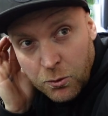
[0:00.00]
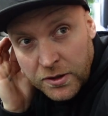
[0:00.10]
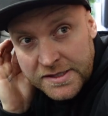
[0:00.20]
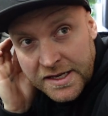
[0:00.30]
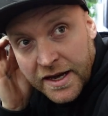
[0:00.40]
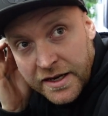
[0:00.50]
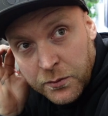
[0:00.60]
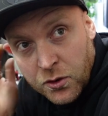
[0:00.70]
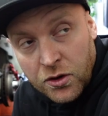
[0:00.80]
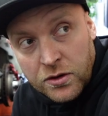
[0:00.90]
one side I
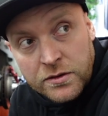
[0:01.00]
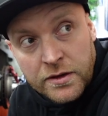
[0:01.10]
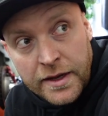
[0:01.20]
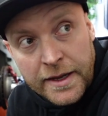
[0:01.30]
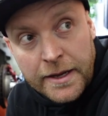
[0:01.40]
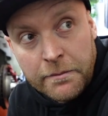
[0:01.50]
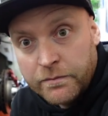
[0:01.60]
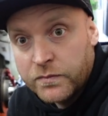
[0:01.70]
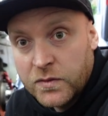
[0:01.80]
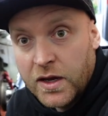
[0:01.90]
bought
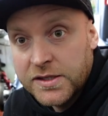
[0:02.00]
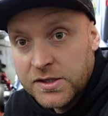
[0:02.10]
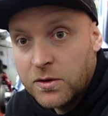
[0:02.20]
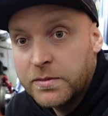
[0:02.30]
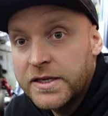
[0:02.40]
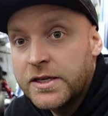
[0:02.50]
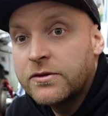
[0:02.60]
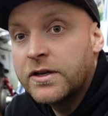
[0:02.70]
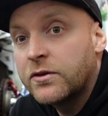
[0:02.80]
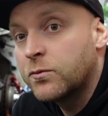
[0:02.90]
um, as a complete
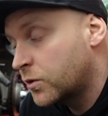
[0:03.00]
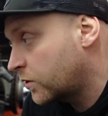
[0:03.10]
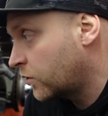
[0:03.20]
unit